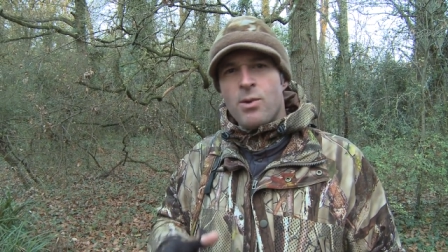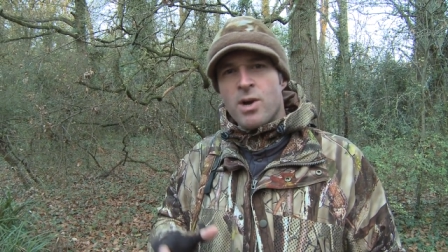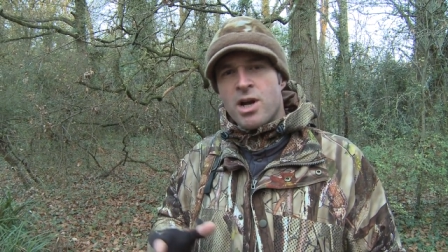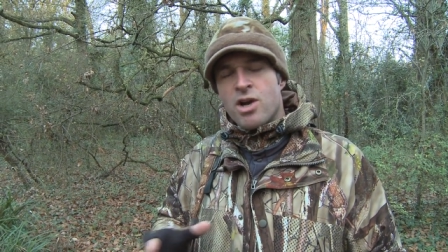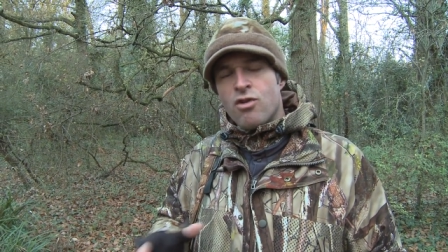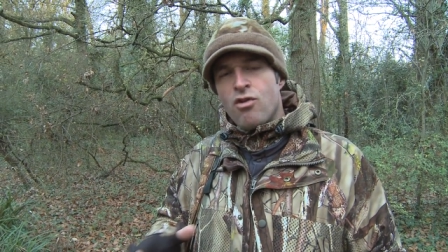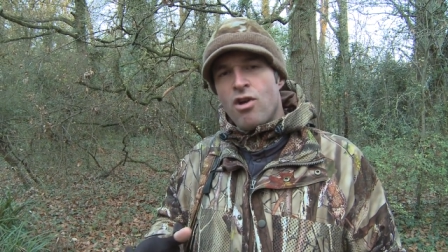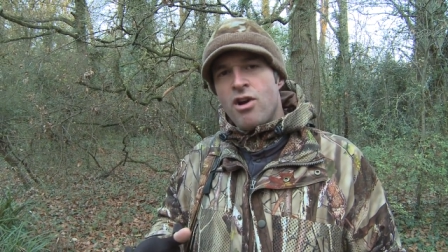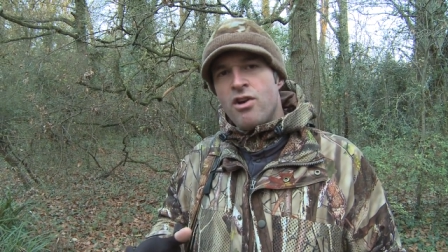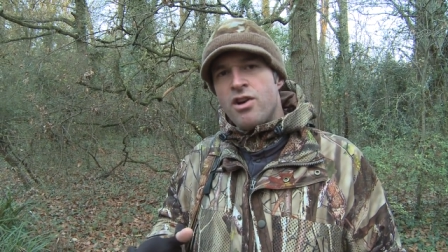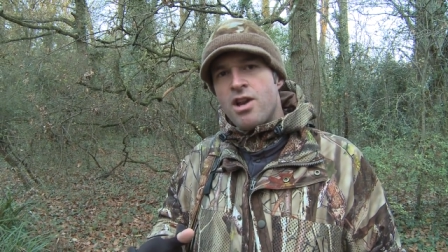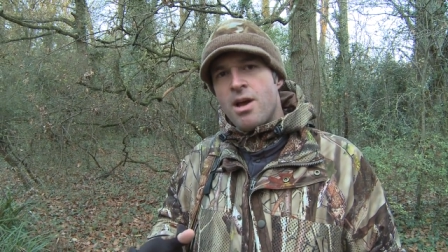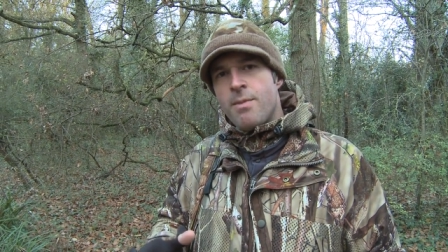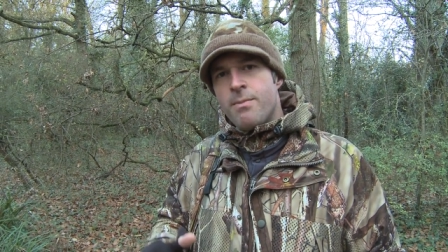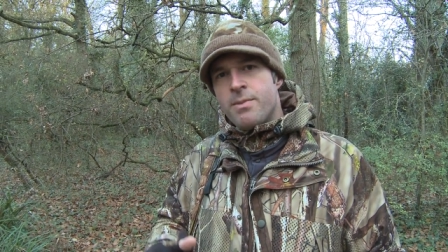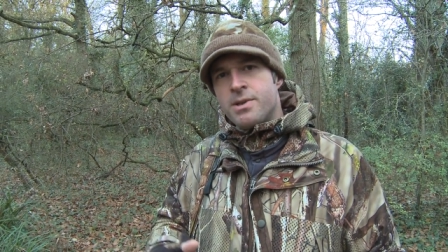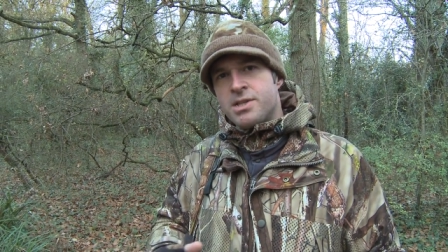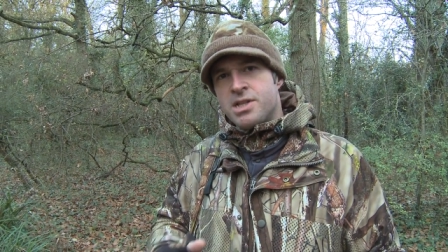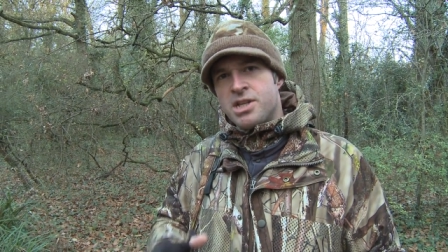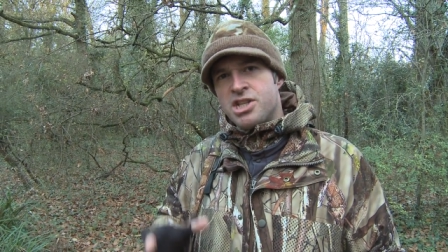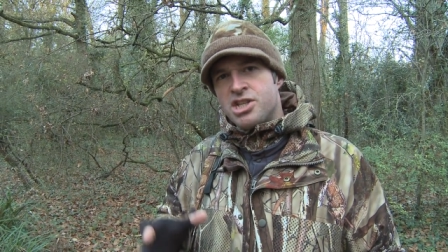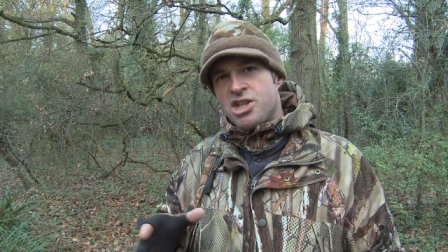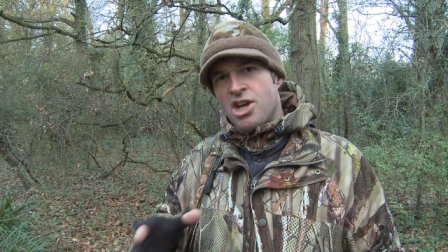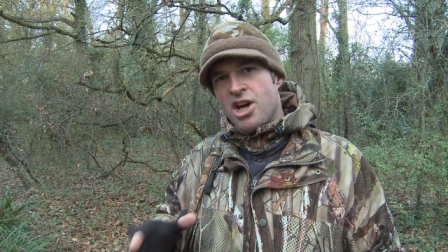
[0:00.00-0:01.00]
where crow
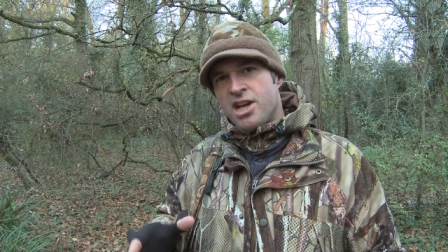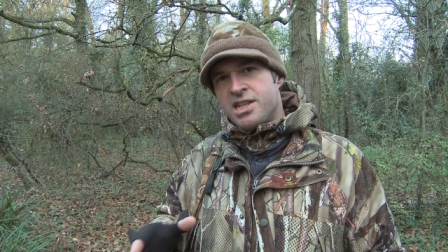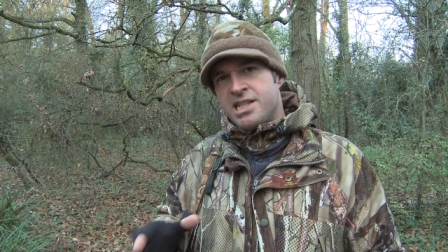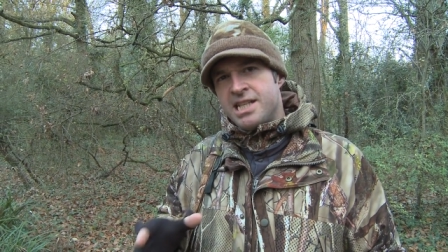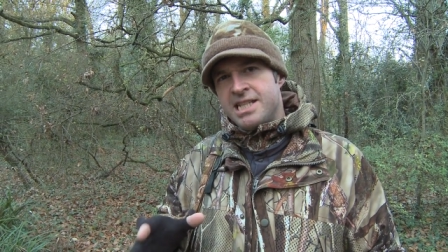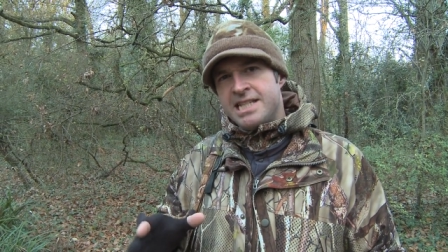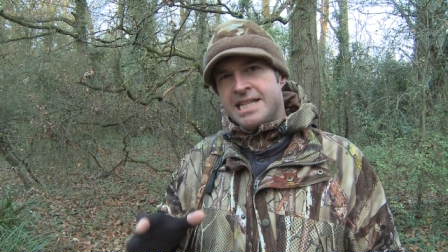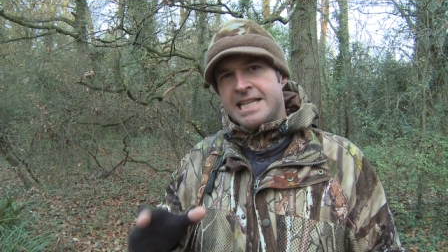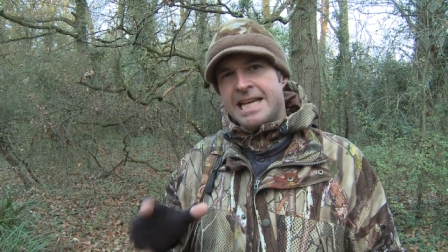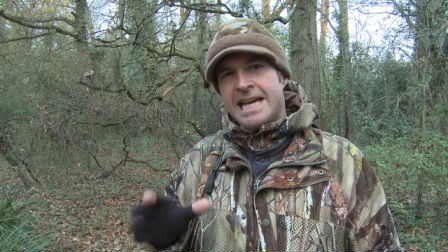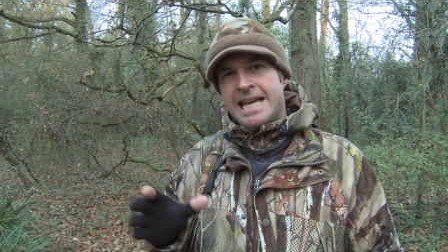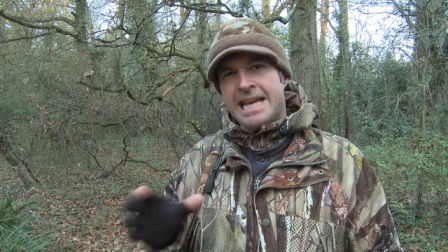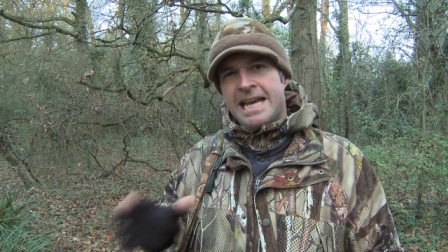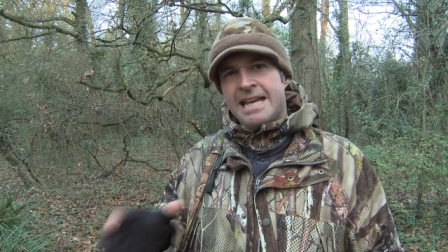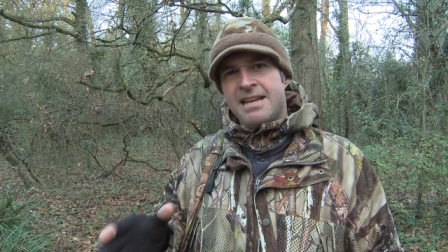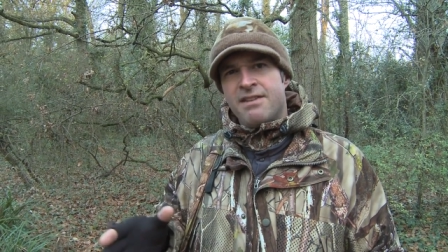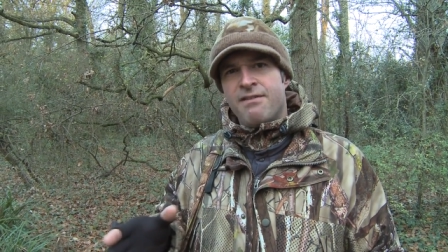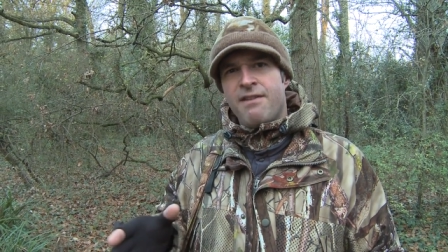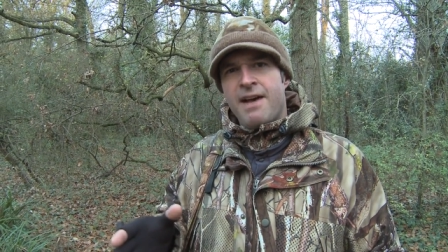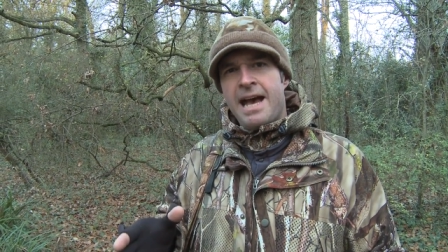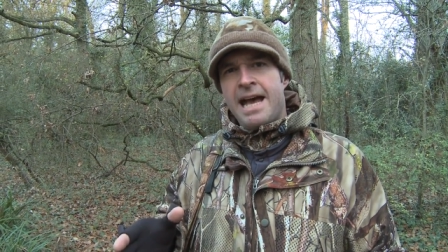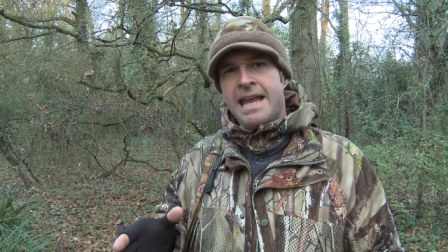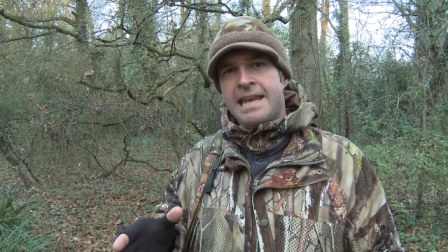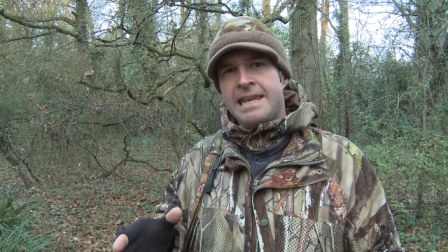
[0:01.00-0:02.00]
numbers are starting to get out
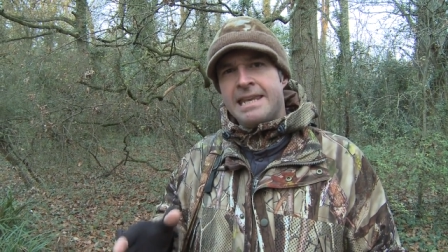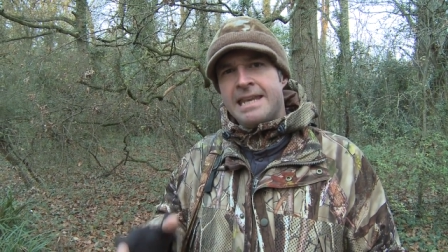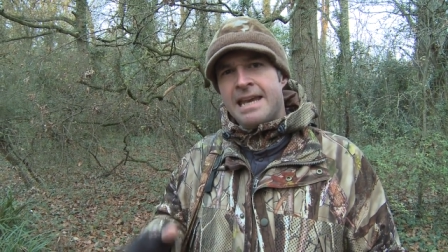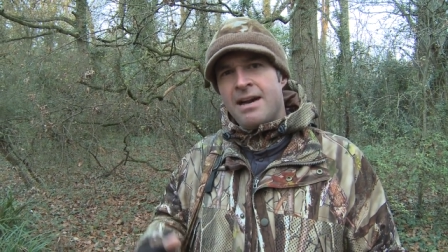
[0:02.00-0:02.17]
of hand.